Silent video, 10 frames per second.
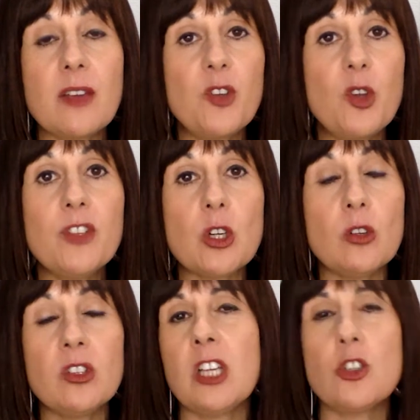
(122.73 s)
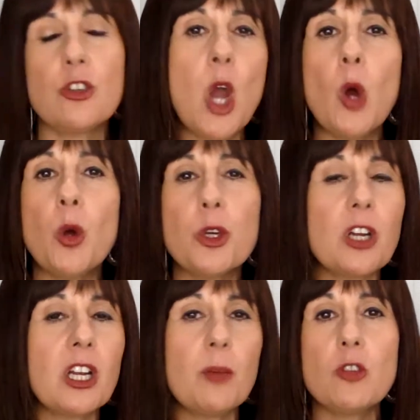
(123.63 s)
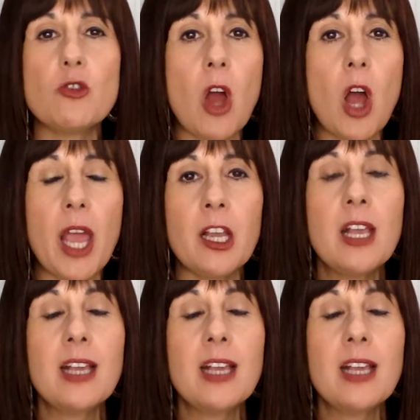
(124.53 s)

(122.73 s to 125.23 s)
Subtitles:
if you have certain things you're going to be drawing,